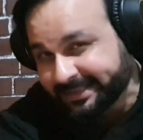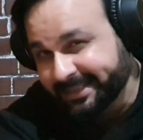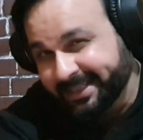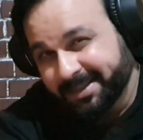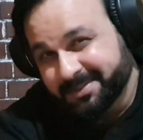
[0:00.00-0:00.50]

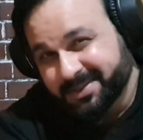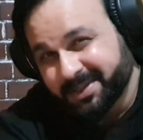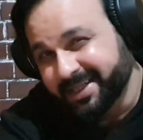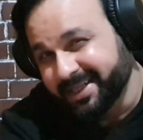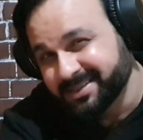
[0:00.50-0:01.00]
I'm sorry,
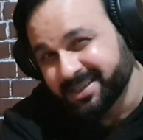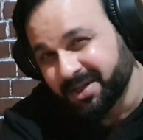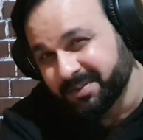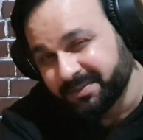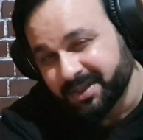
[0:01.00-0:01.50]
guys. Now
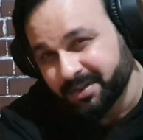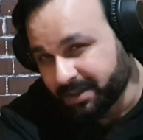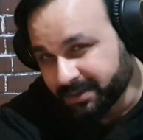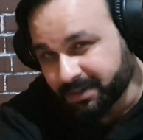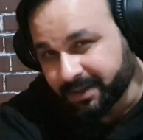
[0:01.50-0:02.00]
we are not
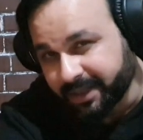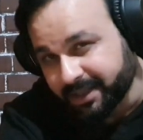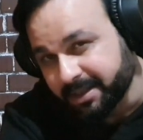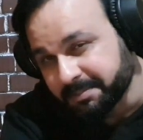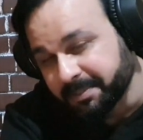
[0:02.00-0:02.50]
gonna get
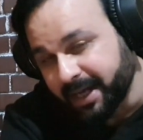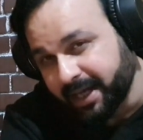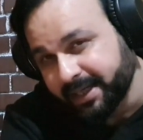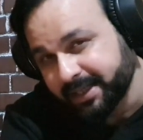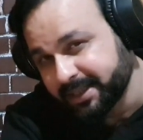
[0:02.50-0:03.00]
it
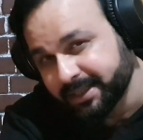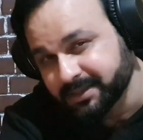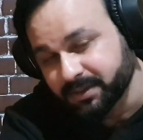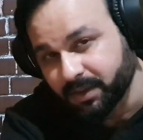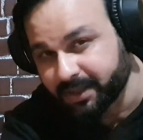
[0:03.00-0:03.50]
back. It's
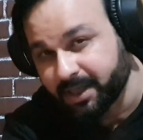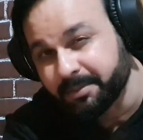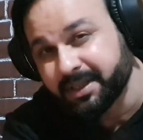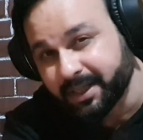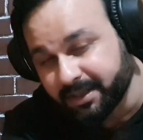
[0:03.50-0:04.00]
not coming
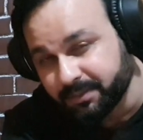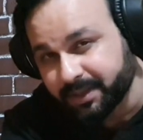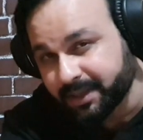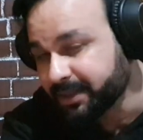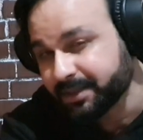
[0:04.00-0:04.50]

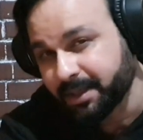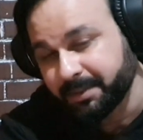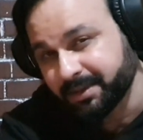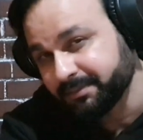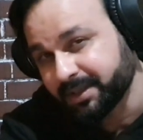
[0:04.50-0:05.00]
anywhere. I mean,
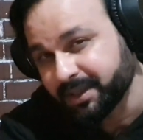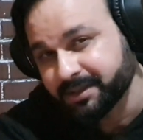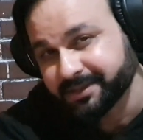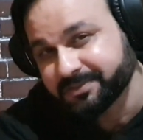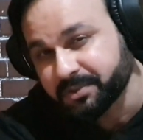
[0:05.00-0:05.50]
we can
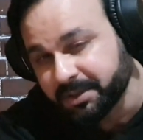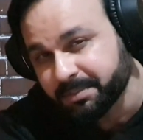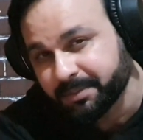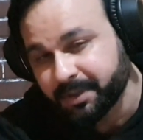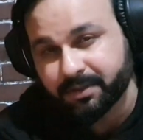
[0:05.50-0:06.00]
just dream
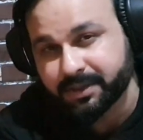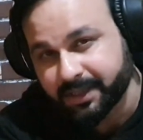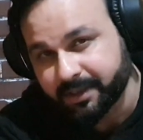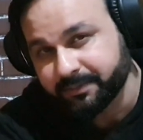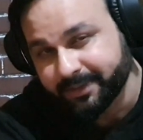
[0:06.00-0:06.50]
about that it
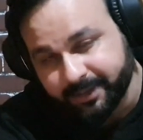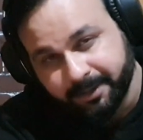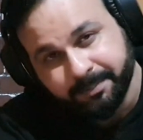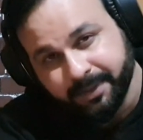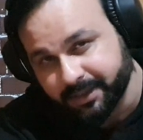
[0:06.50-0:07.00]
will come,
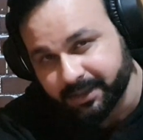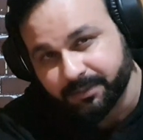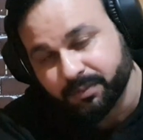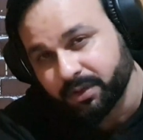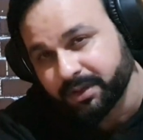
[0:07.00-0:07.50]
but it
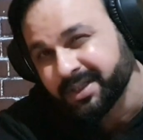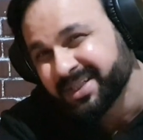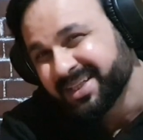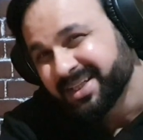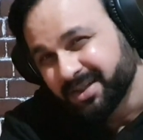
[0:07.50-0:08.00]
won't
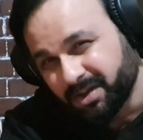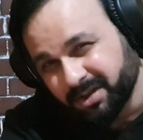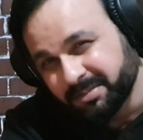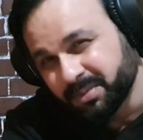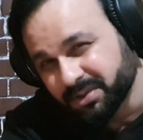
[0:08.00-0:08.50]
on
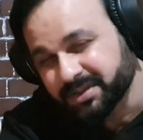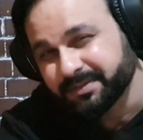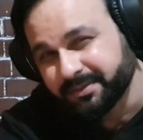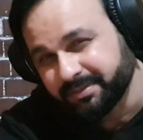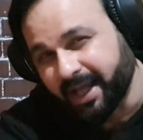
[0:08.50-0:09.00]
most of the
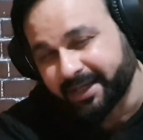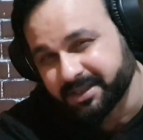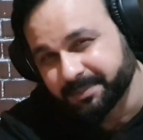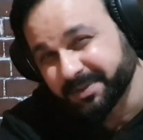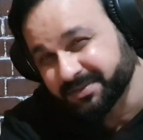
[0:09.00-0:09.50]
flagship.
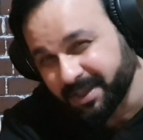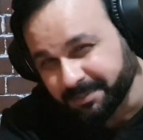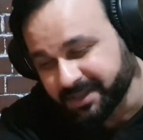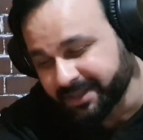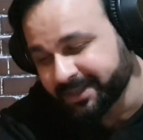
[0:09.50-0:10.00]
If
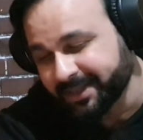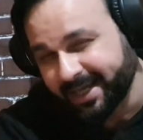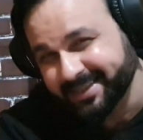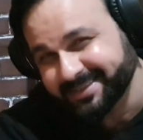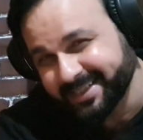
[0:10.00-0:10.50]
Samsung has
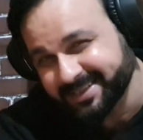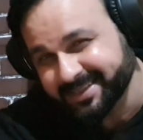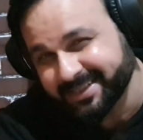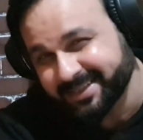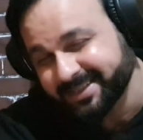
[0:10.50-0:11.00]
did
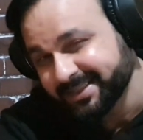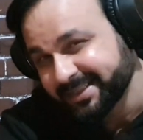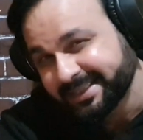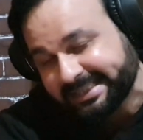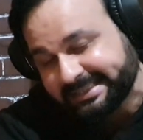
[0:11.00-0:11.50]
it,
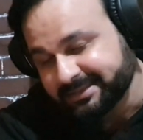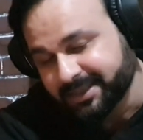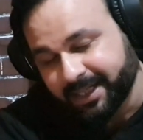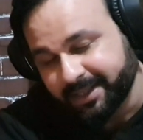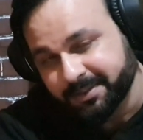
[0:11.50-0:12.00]
I
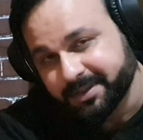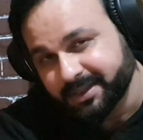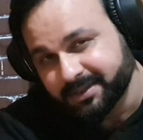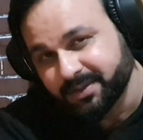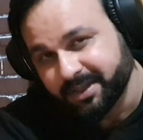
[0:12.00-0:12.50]
don't think so
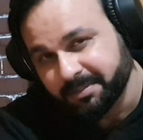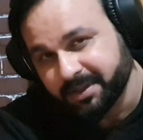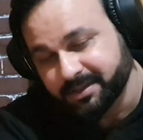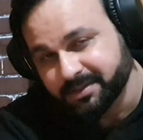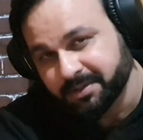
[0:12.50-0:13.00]
anybody is
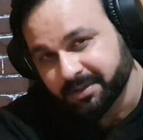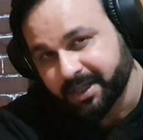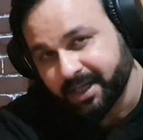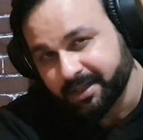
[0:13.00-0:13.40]
gonna carry it.